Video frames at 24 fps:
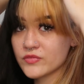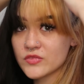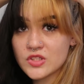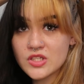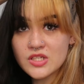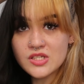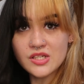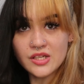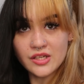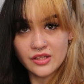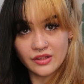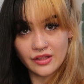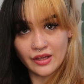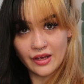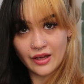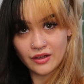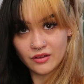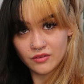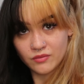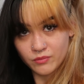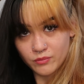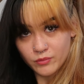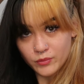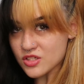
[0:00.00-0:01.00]
Just like
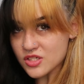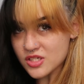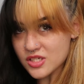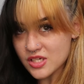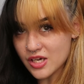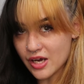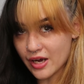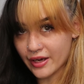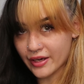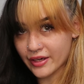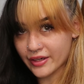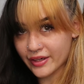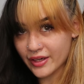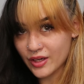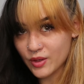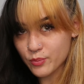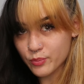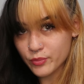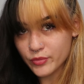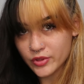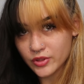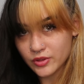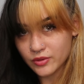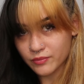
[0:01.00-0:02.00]
that, just tie it
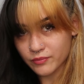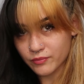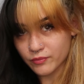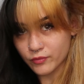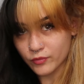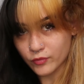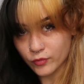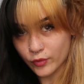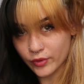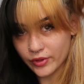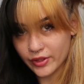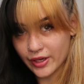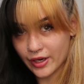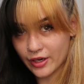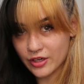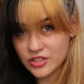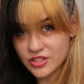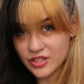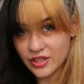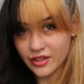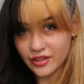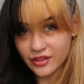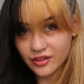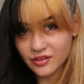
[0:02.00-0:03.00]
up with a hair
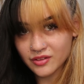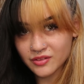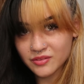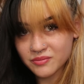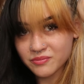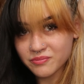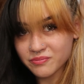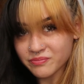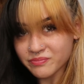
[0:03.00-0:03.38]
tie.